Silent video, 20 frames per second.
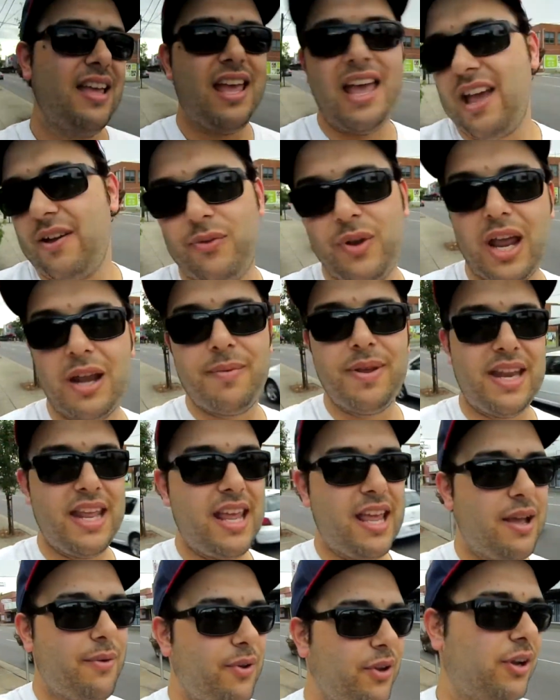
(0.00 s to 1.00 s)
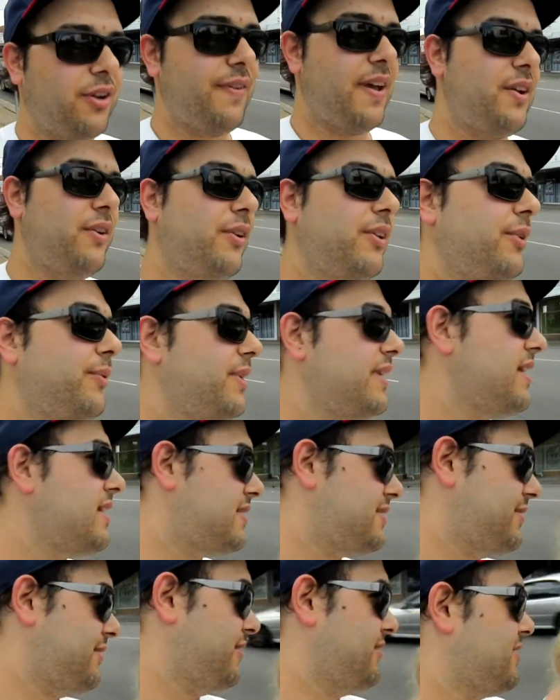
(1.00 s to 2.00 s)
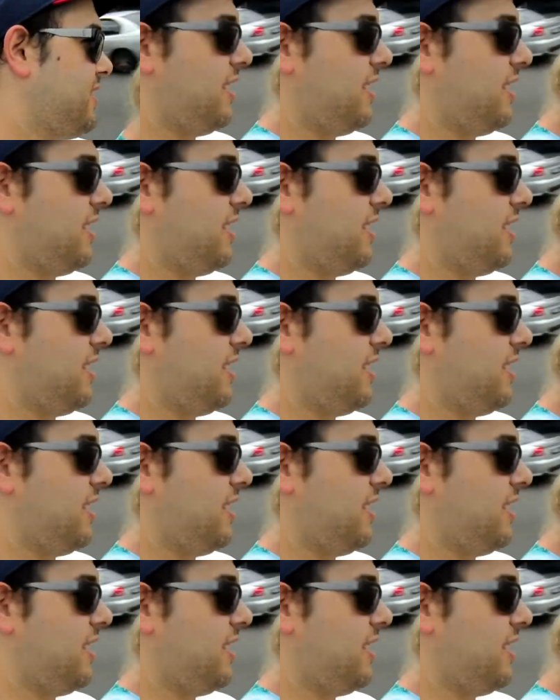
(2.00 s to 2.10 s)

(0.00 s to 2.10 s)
Yeah, if we hadn't been here, we could have had all the windows and doors